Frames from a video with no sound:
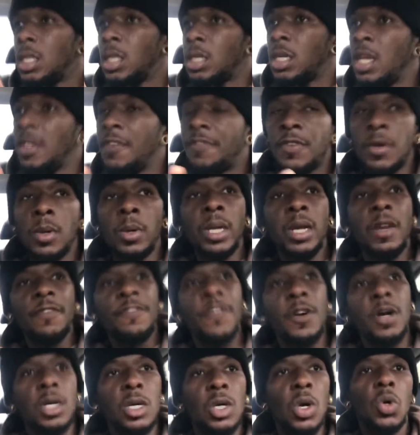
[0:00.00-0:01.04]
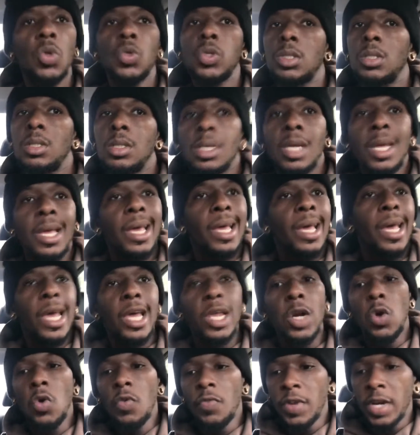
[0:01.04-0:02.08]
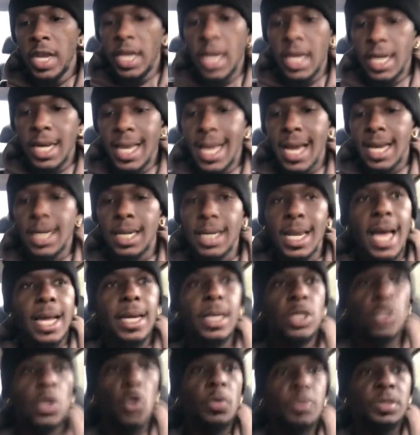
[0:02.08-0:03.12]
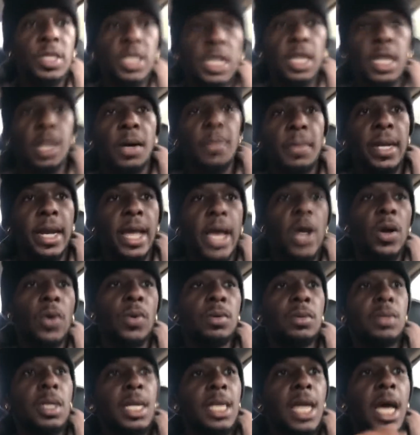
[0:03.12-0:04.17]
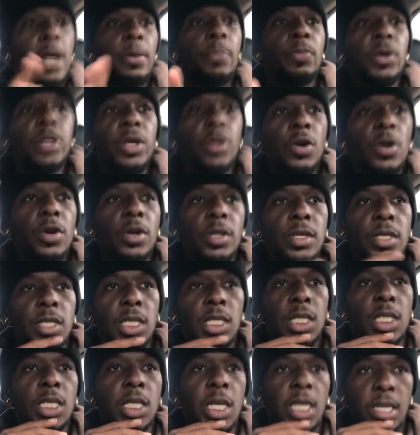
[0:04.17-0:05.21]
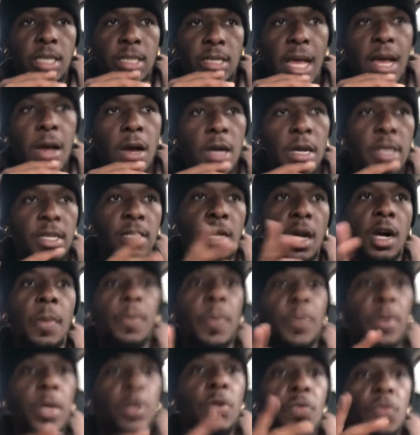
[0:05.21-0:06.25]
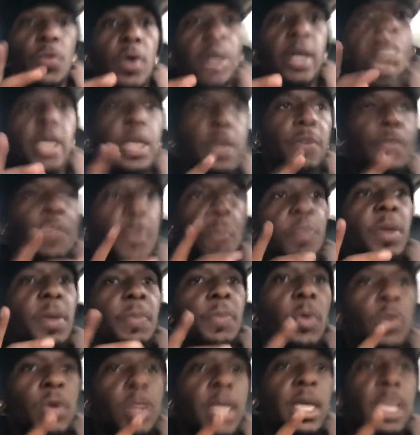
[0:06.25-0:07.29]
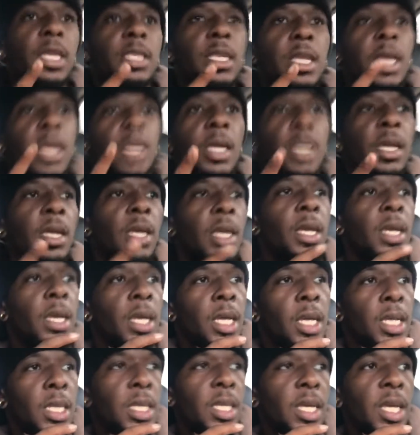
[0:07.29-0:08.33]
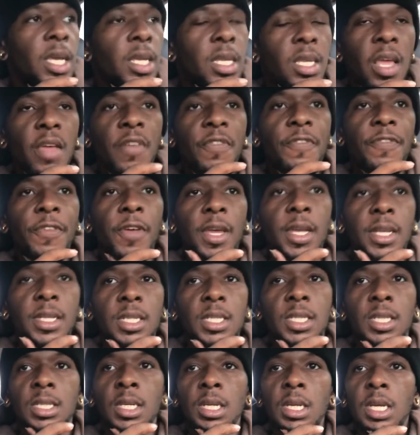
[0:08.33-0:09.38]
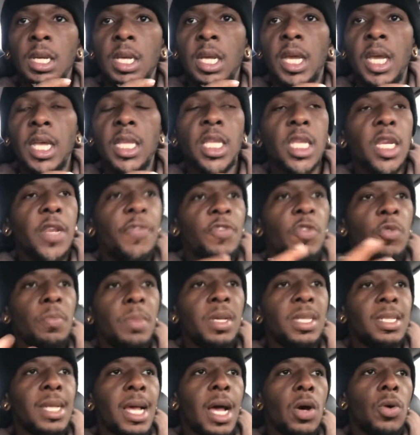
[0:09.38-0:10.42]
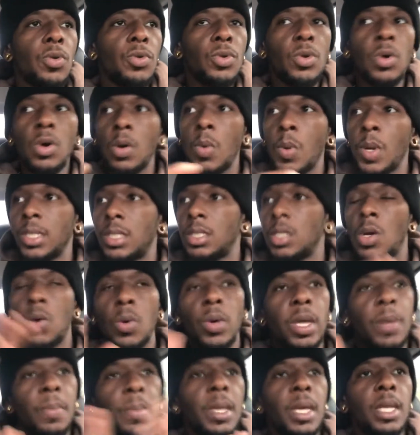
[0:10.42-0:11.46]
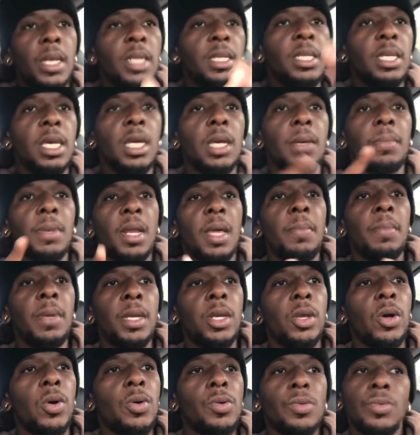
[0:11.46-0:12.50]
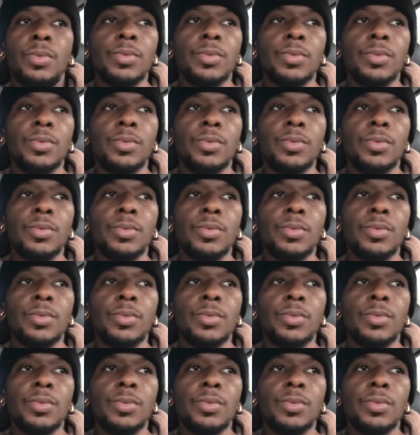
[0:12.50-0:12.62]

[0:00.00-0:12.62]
If you're into Funkos, head over there. They got a lot of dope shit coming out. A lot of pre-orders is out is up and running for people to get they to get they fix. And then if you miss out, you always know. Hit me in the DM. Let me know.